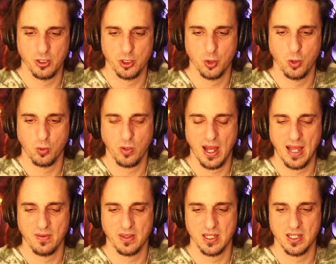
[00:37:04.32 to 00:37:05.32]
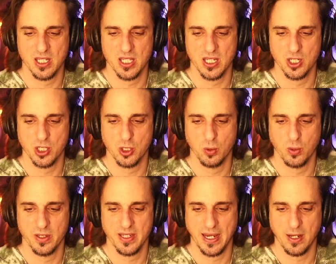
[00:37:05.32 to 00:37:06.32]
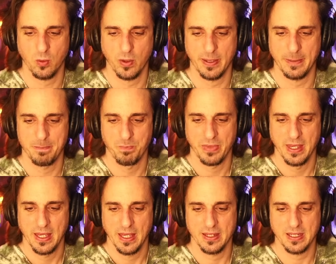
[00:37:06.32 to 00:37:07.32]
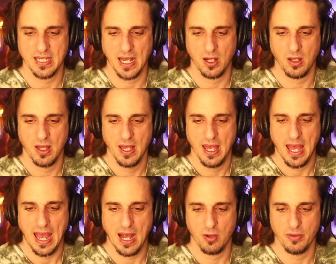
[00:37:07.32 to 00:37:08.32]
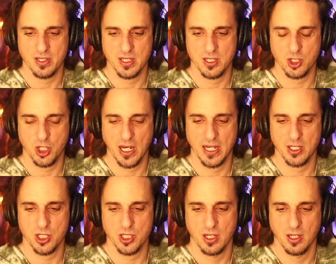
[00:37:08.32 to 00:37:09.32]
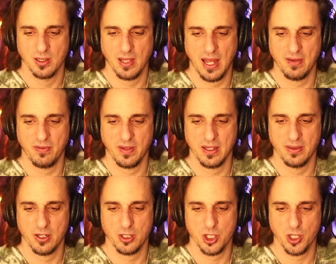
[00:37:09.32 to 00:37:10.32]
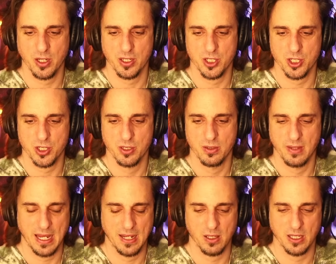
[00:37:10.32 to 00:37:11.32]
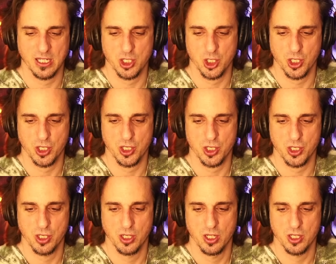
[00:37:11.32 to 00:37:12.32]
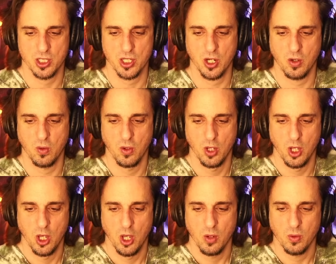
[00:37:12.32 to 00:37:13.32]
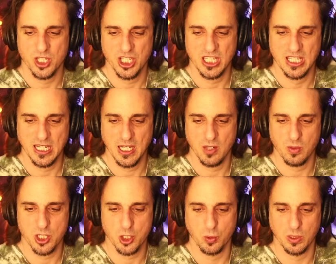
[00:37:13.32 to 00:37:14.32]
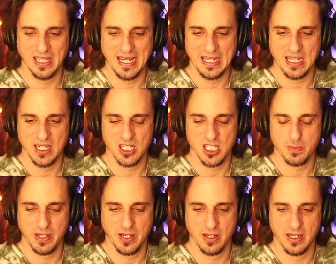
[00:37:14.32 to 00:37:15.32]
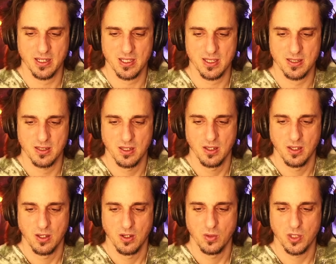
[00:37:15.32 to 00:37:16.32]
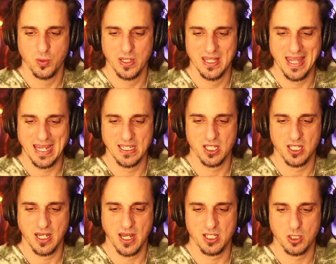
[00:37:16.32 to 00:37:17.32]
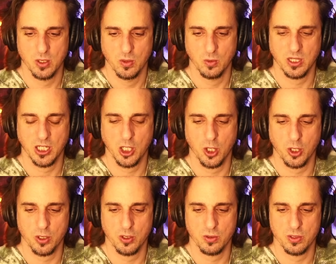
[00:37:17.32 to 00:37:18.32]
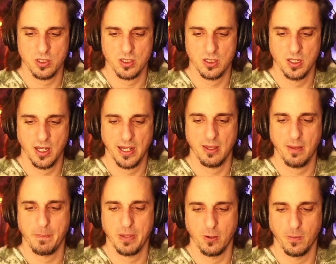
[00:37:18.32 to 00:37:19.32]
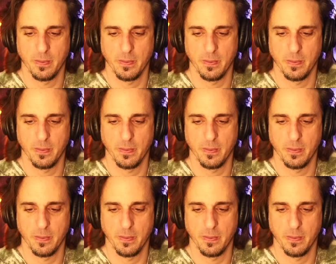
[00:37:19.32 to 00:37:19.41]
to arrive at the decision to ordain women and to tell how this has changed life in their church, the Anglican church. So what she did was to relate an experience which we then discussed with the cardinals and the Pope.